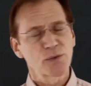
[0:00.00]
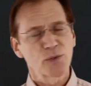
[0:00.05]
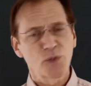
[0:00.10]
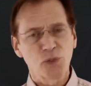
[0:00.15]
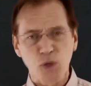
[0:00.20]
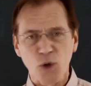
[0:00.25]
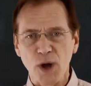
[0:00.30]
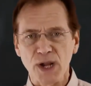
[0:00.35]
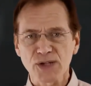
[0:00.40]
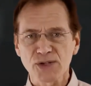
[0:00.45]

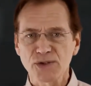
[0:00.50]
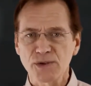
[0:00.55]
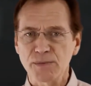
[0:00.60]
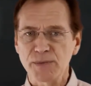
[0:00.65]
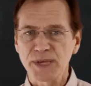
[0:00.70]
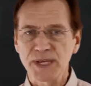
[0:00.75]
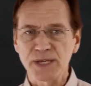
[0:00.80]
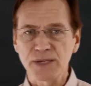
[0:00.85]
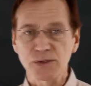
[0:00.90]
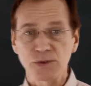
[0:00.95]
thought to
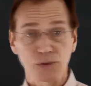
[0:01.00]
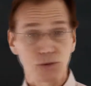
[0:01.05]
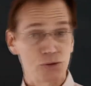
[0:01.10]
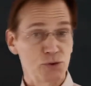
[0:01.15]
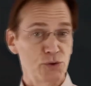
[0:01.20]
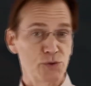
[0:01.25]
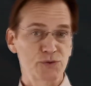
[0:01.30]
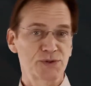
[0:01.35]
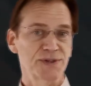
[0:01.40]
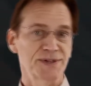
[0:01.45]
be
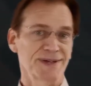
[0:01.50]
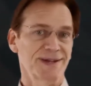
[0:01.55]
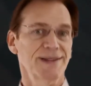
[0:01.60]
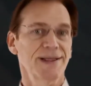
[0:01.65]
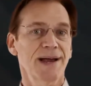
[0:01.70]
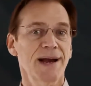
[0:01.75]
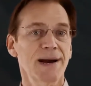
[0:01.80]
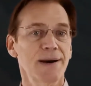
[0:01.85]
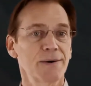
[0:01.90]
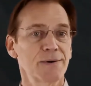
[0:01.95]
new to the
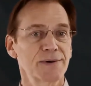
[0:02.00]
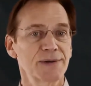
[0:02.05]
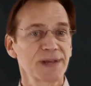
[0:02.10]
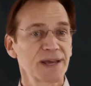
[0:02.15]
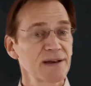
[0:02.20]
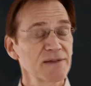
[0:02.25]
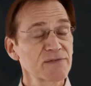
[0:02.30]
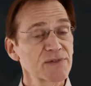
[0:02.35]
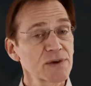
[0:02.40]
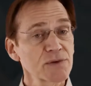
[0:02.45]
cloud
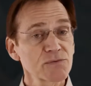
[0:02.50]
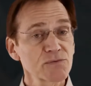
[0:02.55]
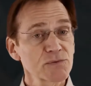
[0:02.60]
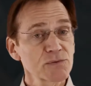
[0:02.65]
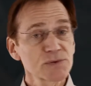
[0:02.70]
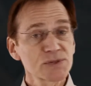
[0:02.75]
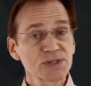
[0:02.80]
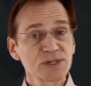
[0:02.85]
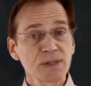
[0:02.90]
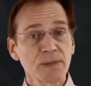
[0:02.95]
have their
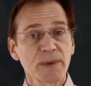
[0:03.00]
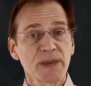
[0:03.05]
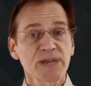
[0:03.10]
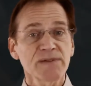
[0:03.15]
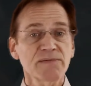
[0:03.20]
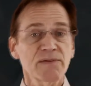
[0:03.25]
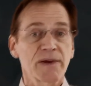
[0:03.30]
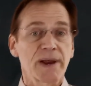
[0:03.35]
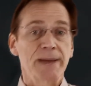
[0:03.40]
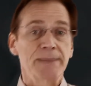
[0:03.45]
roots in the
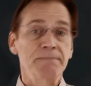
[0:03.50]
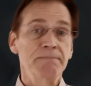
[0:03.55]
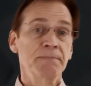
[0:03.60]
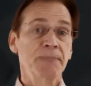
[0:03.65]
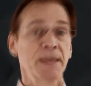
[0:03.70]
mainframe.